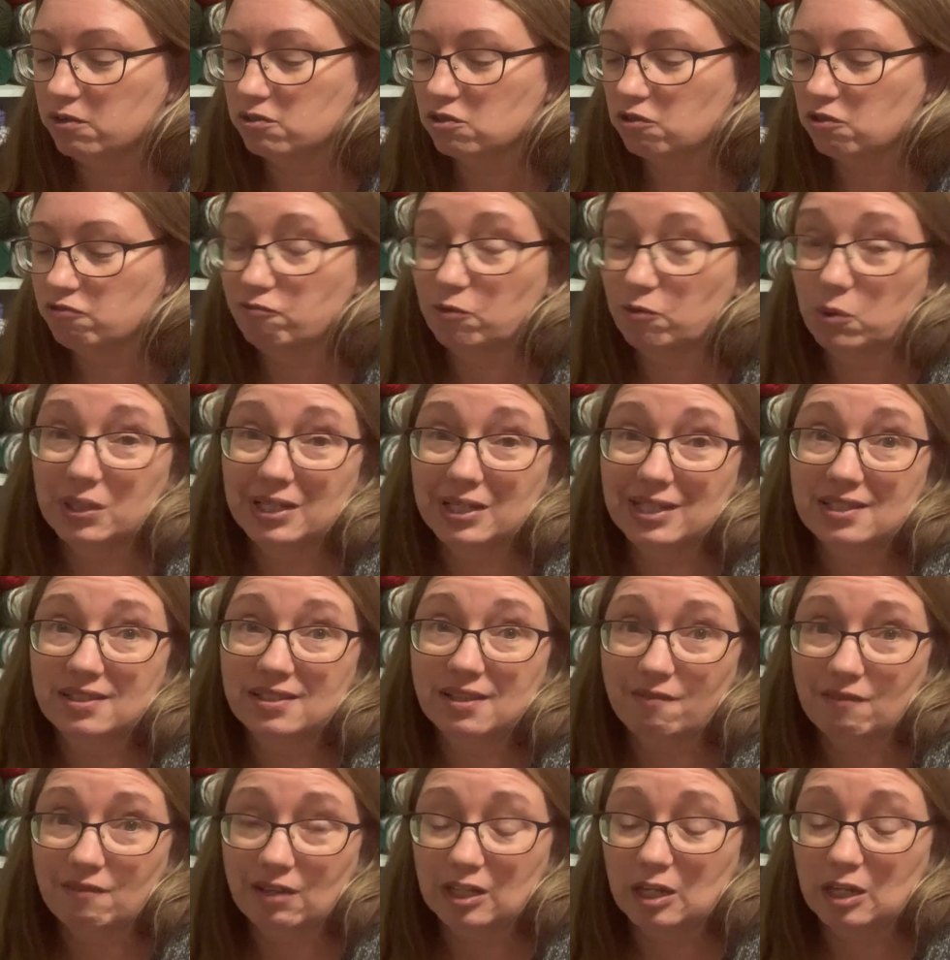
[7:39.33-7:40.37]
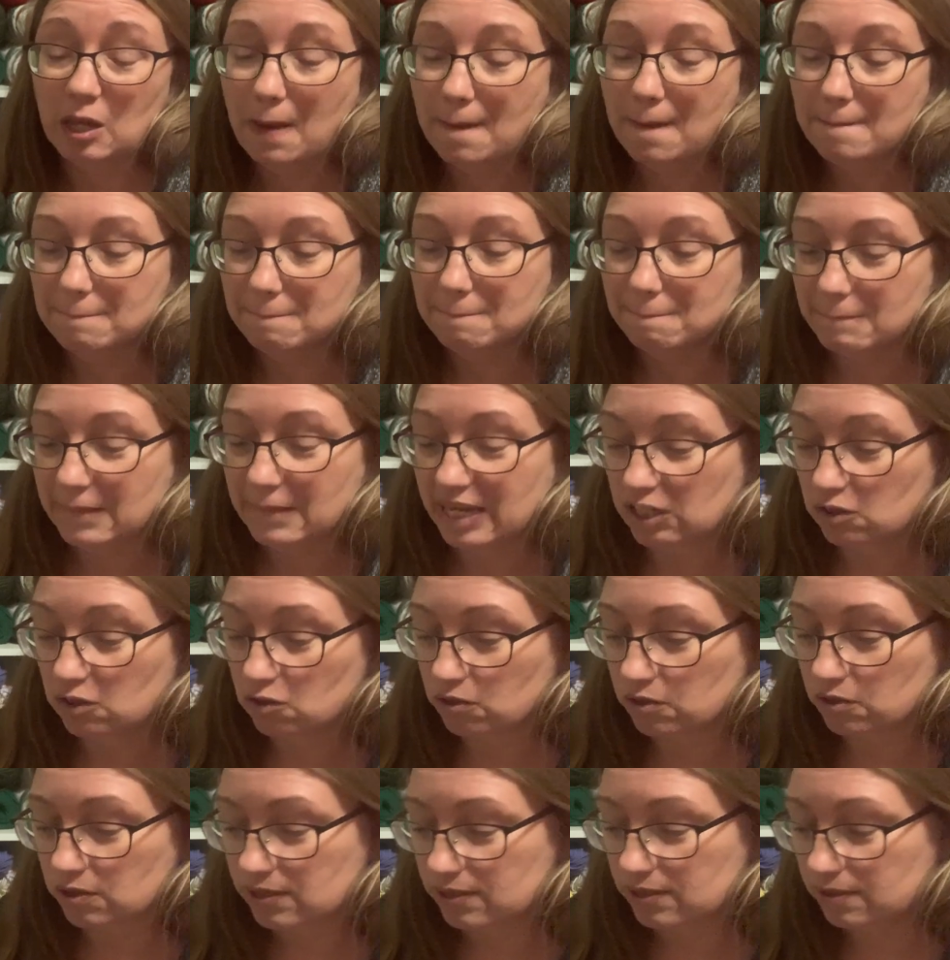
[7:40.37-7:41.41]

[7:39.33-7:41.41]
or 47 meters.